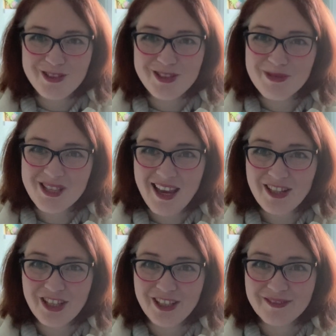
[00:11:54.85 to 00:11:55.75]
some
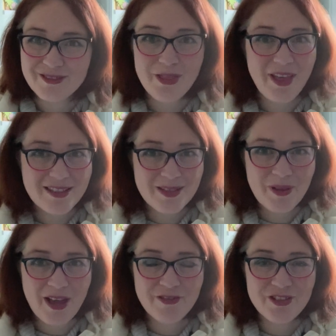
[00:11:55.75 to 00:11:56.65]
sketching. So that's the
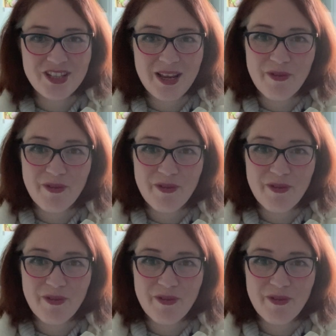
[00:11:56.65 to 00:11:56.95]
plan for today.